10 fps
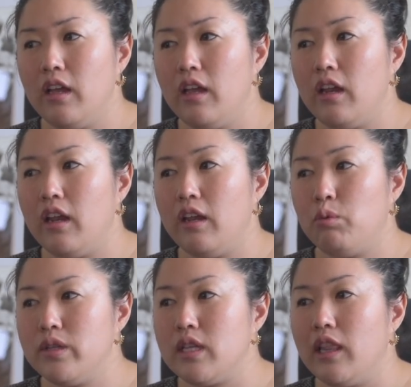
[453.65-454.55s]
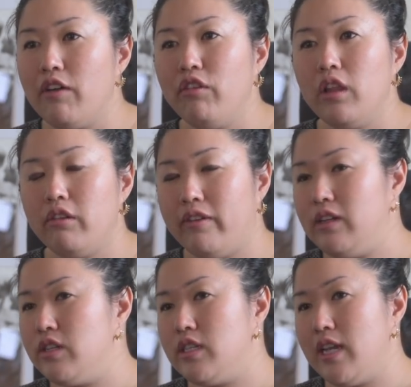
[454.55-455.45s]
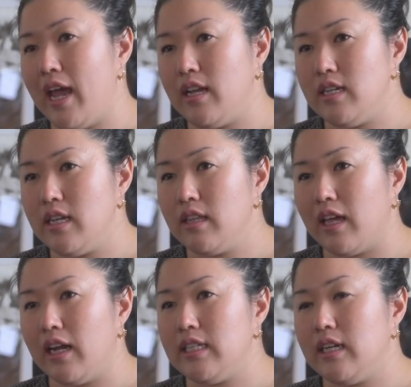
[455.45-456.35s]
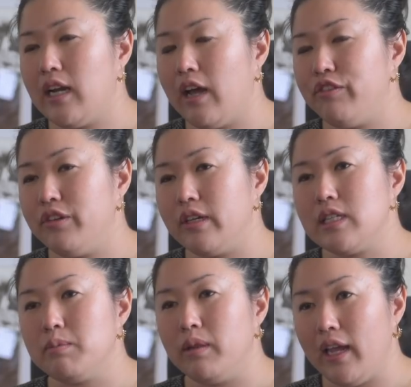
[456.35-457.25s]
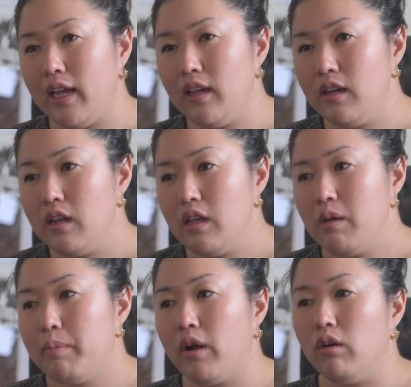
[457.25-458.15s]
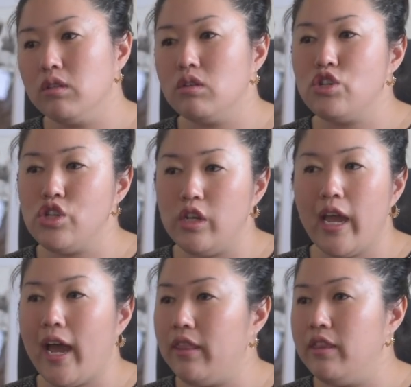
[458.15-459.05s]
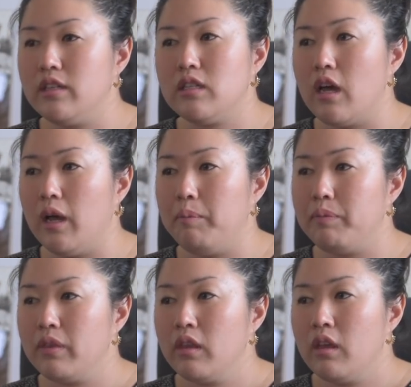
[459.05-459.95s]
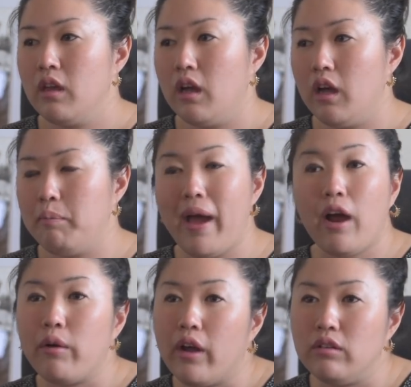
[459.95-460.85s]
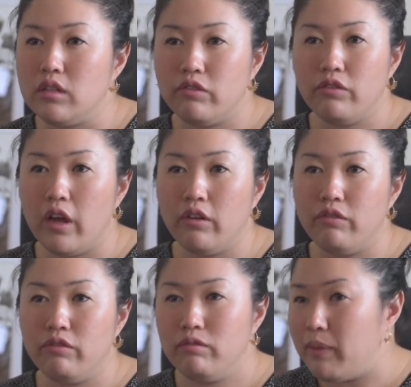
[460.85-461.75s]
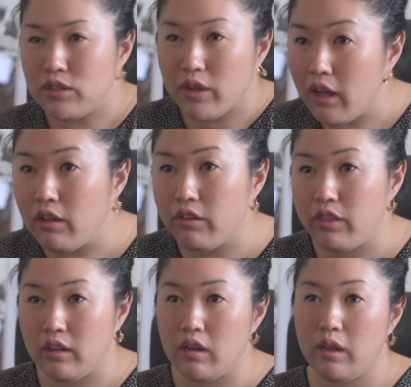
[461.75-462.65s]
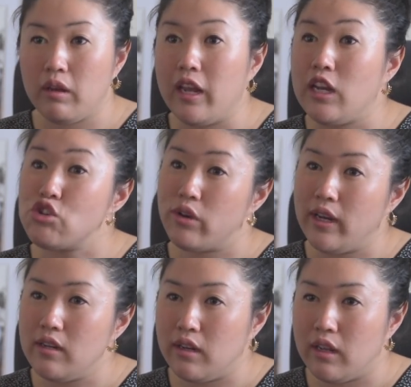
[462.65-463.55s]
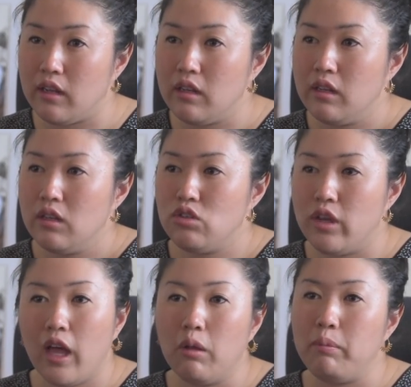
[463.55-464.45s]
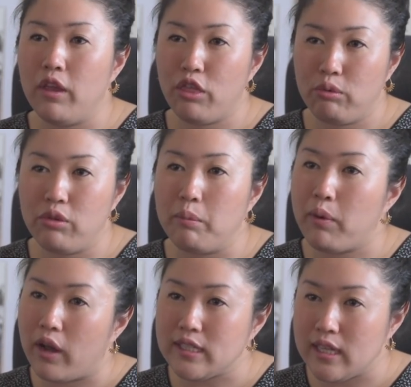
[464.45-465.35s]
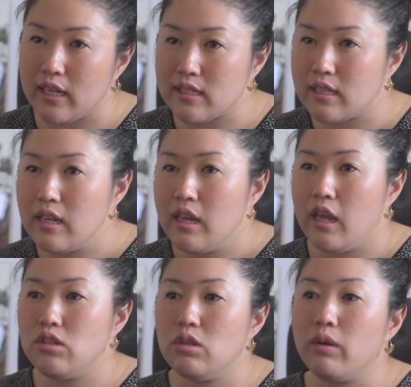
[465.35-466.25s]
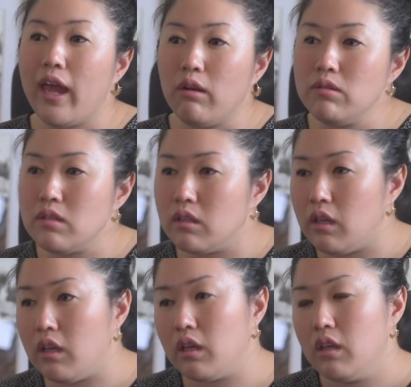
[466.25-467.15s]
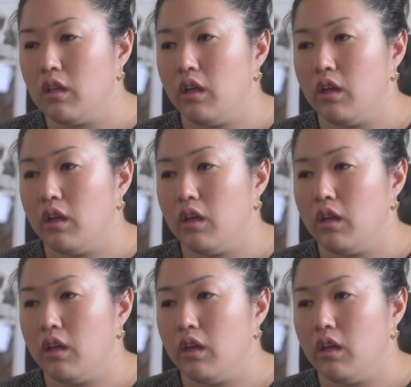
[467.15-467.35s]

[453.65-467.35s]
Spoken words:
it was a level of understanding that I didn't have to explain, but also she had this background of mental health and getting trained in it to help me through the process. And so counseling